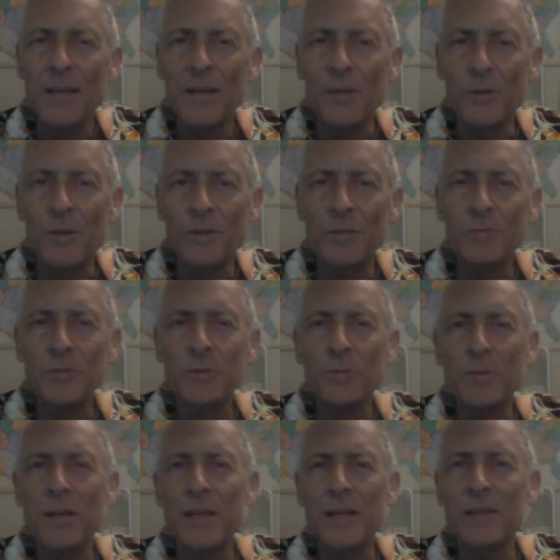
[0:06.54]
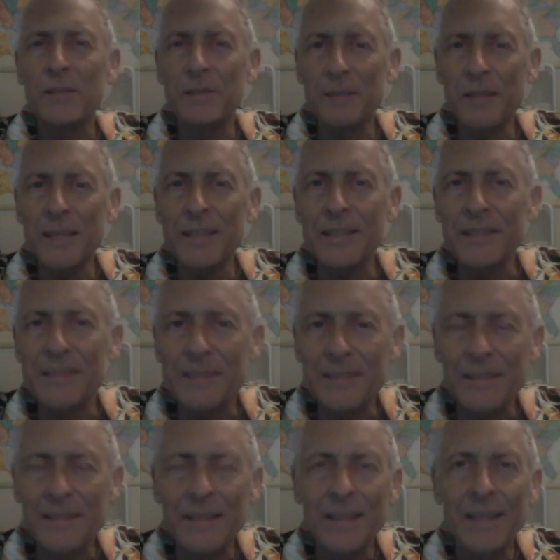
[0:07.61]
Welcome to my
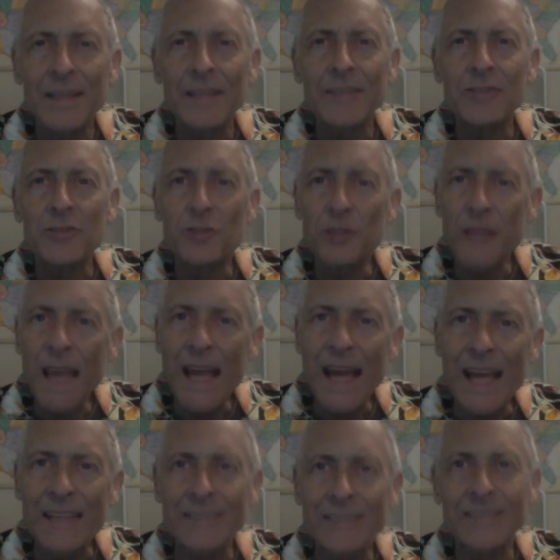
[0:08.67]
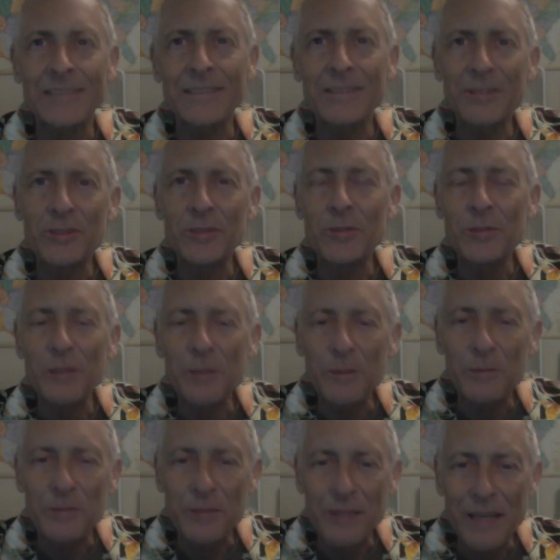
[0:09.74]
latest
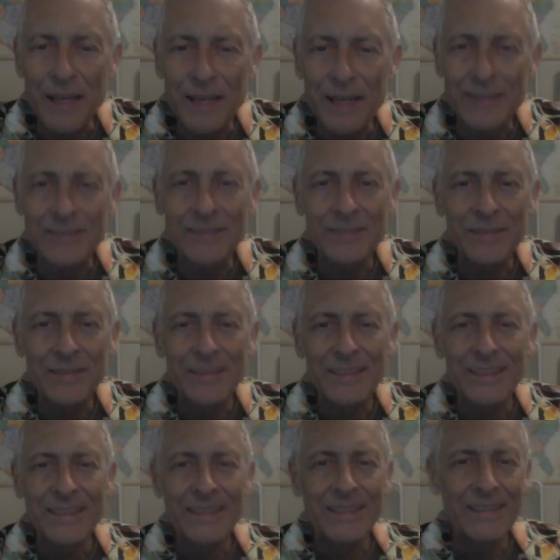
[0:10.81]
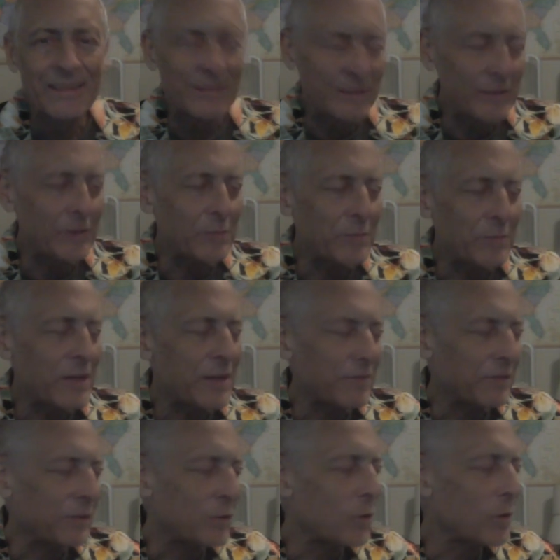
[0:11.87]
studio chat here at my
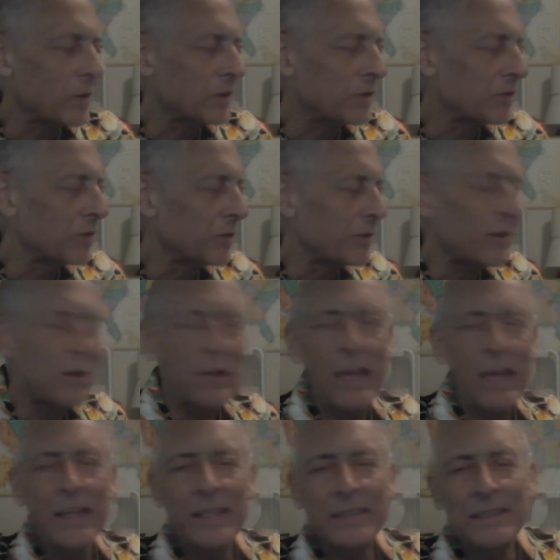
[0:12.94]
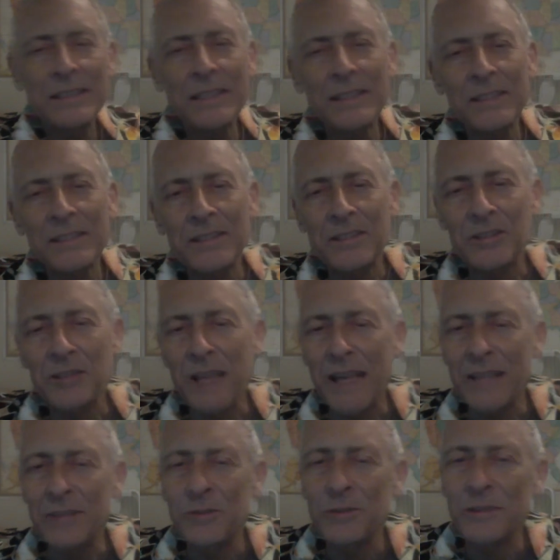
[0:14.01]
recording studio. And at the end of this
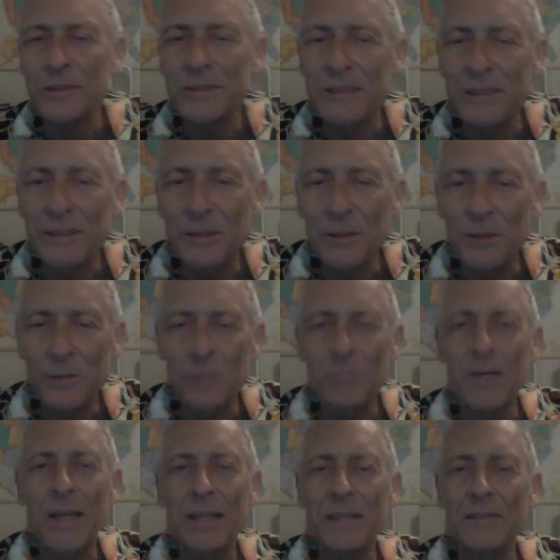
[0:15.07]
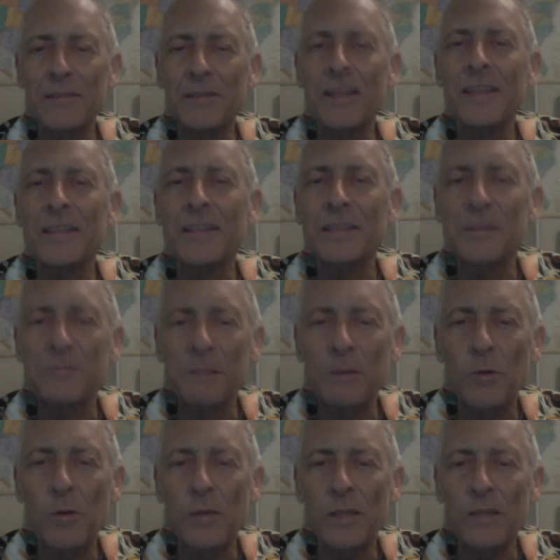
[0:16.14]
chat, you'll get to hear my latest
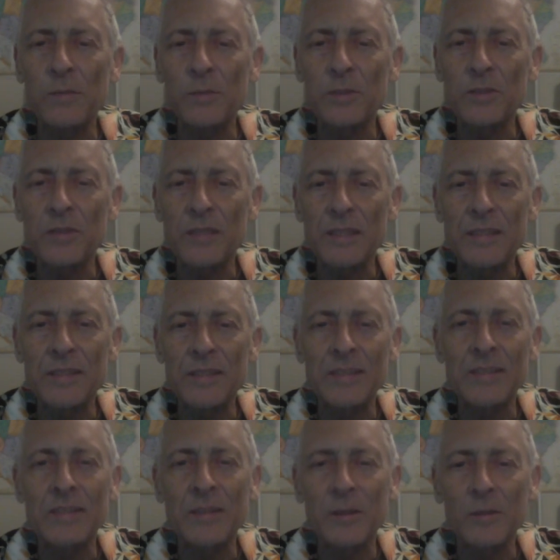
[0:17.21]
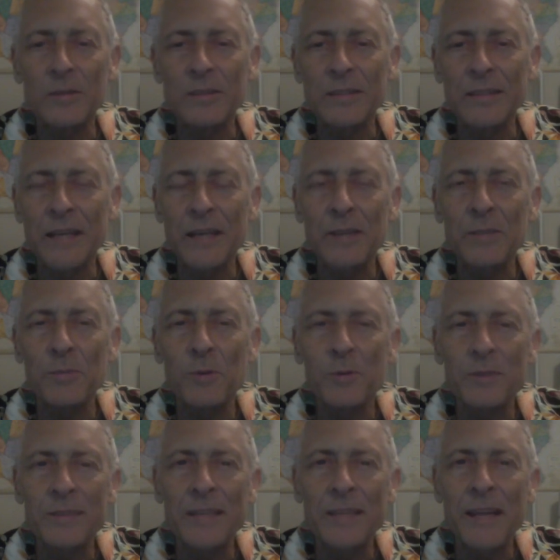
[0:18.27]
recording, which is called
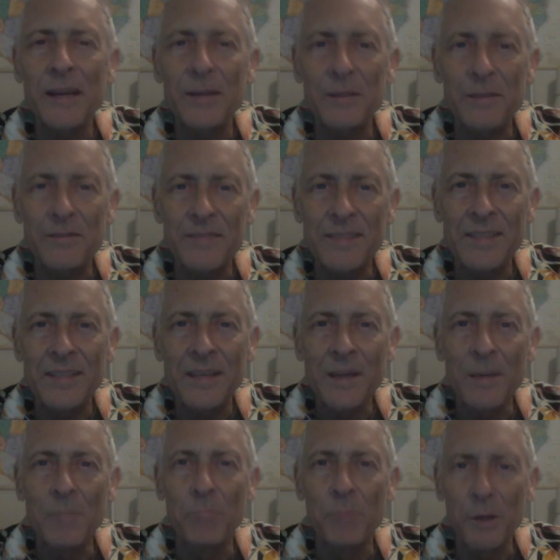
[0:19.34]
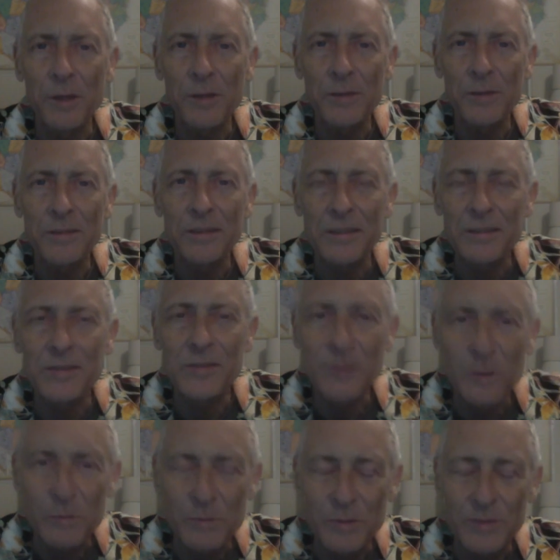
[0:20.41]
Tariffs Burn
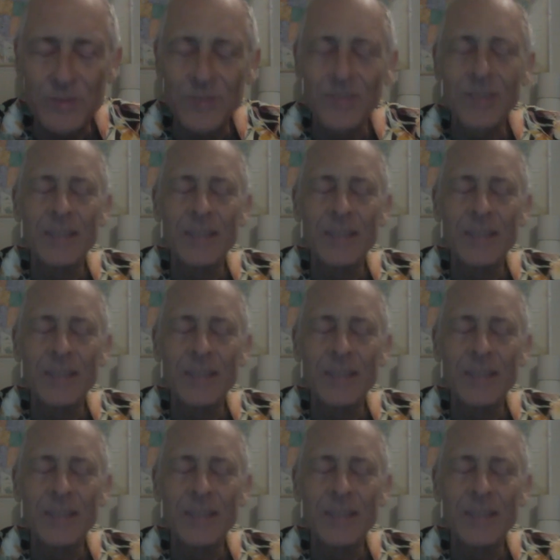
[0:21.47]
Consumers.